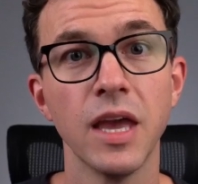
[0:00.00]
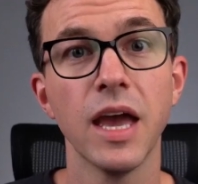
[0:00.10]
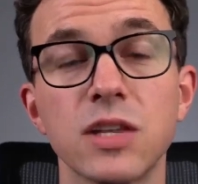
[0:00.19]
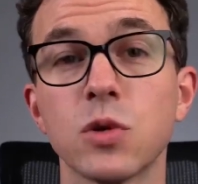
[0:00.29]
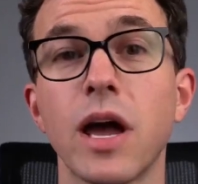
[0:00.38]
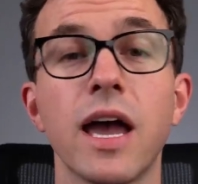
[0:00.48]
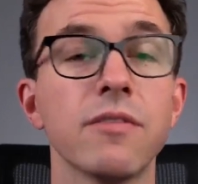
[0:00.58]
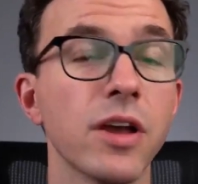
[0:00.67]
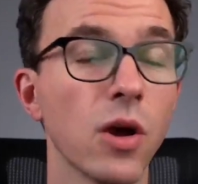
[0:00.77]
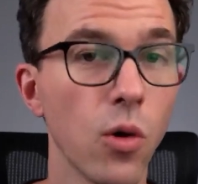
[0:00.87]
And so I
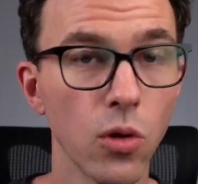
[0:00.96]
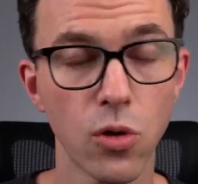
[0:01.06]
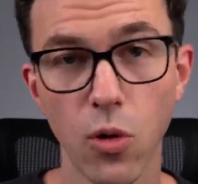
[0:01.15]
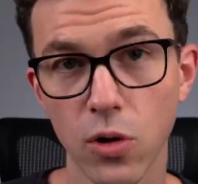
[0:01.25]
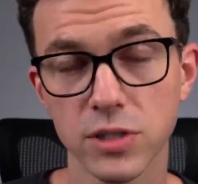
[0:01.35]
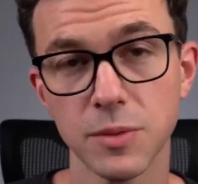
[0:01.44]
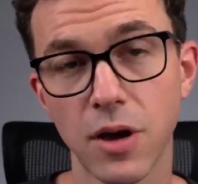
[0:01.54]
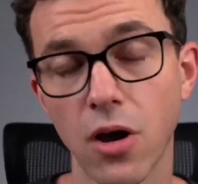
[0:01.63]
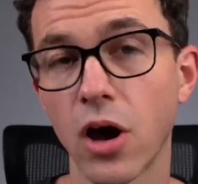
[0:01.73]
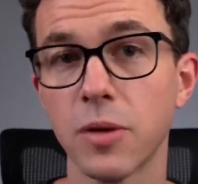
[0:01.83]
have a whole course
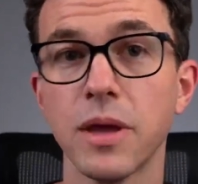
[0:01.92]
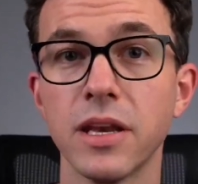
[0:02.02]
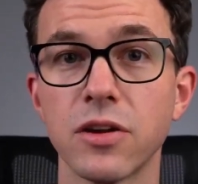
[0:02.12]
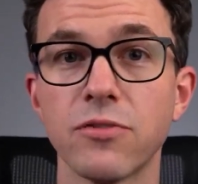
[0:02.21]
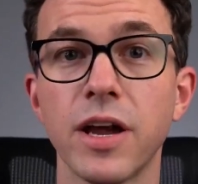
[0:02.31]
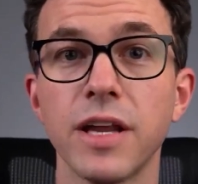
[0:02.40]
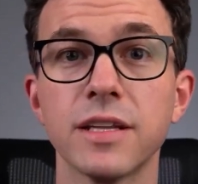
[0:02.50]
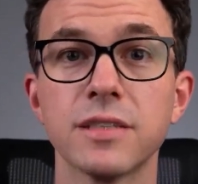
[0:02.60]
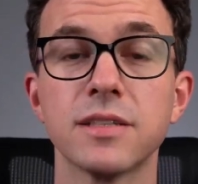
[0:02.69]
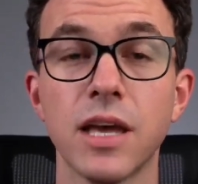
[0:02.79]
about automating your
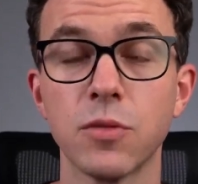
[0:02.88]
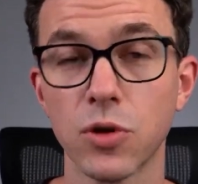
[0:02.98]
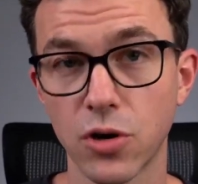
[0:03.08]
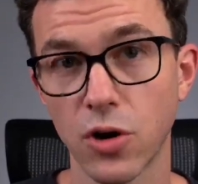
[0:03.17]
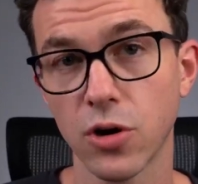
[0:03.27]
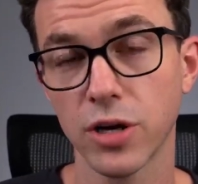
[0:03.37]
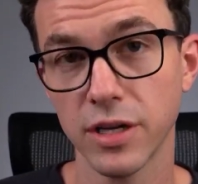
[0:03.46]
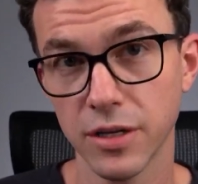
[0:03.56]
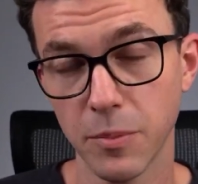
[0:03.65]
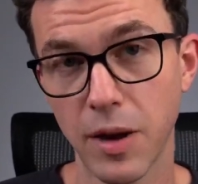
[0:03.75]
finances and
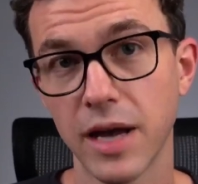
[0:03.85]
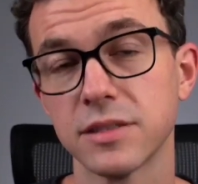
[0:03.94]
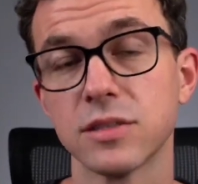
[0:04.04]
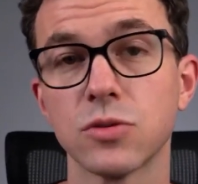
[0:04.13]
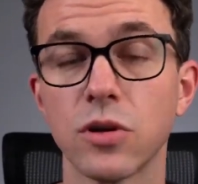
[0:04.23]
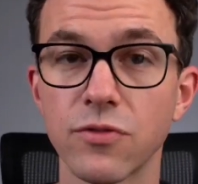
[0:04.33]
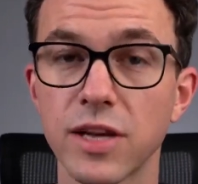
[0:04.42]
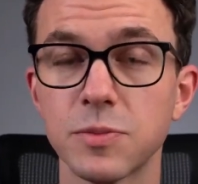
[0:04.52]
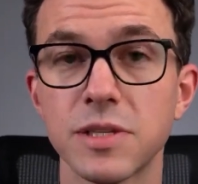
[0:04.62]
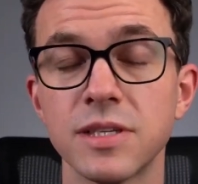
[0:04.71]
recurring deposits or
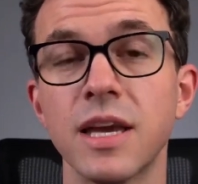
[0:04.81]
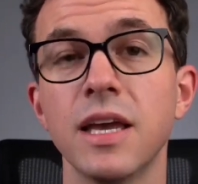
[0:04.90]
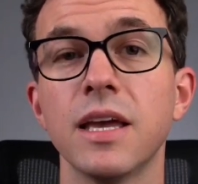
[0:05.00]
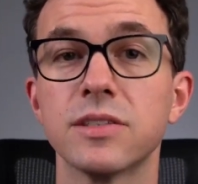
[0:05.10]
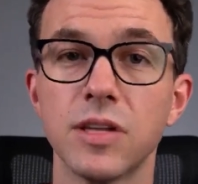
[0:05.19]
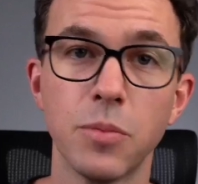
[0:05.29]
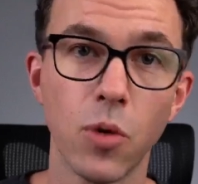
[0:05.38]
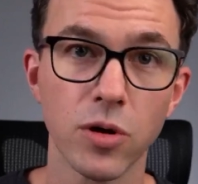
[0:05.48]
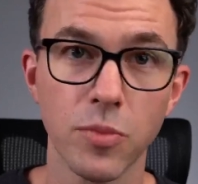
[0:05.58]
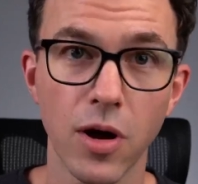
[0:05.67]
investments is an
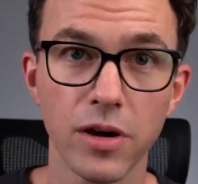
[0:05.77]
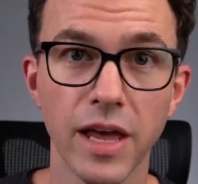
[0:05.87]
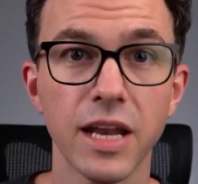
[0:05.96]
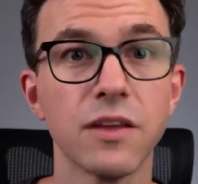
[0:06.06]
important part of that.